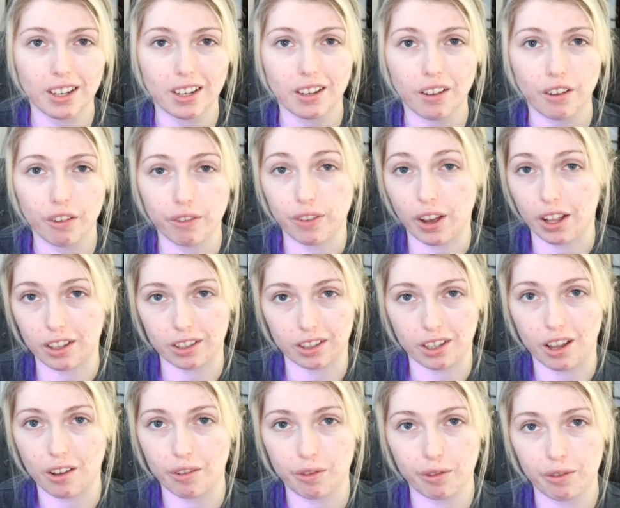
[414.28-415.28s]
Fell in
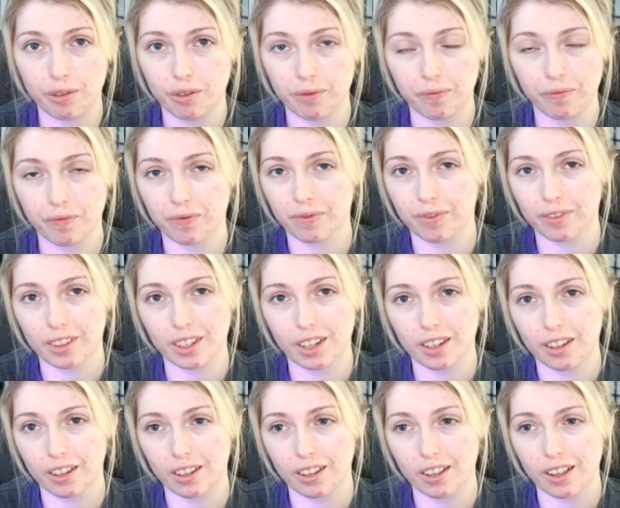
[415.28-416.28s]
love.
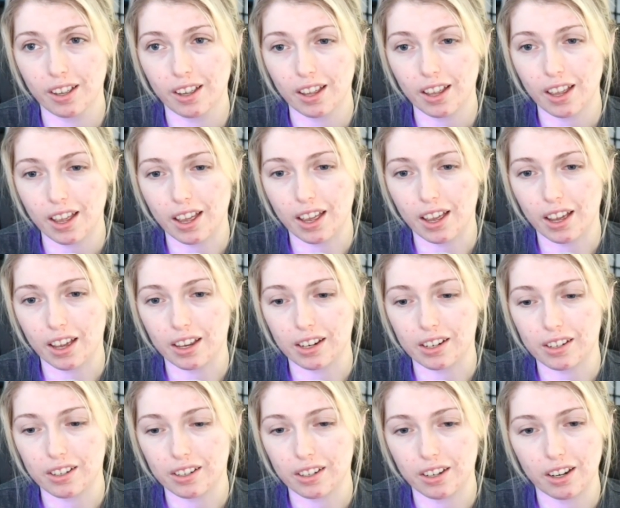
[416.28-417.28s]

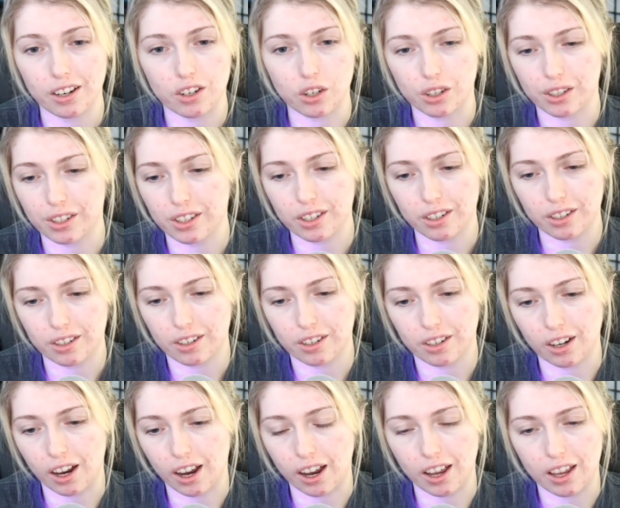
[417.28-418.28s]
And
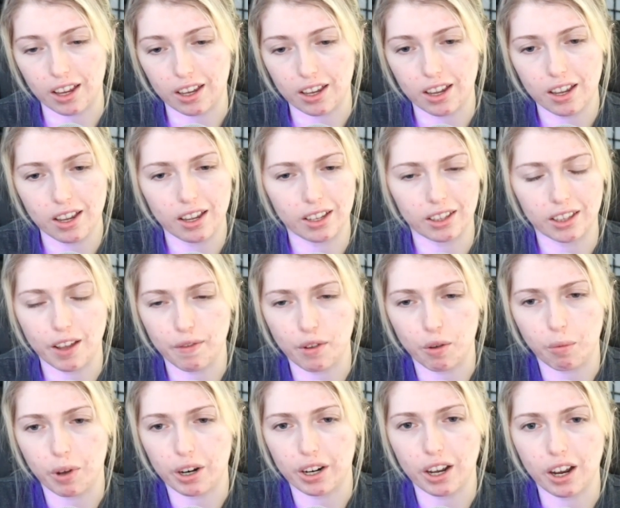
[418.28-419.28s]
I hit level
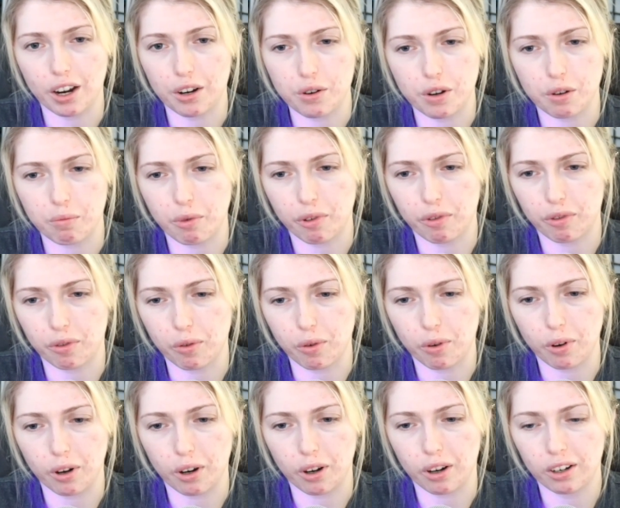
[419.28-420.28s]
100
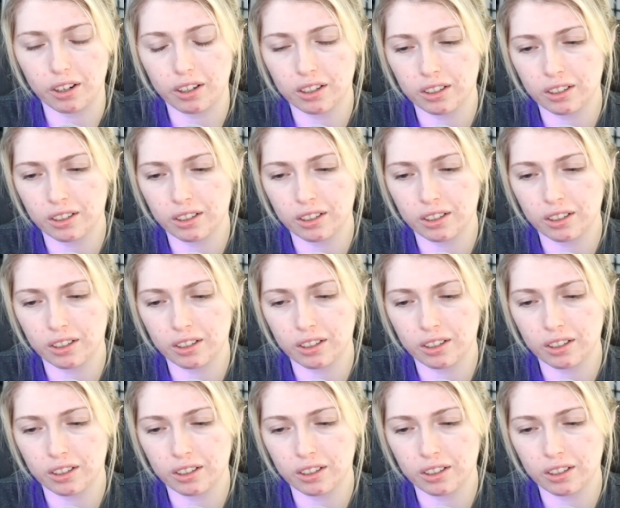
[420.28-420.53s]
before,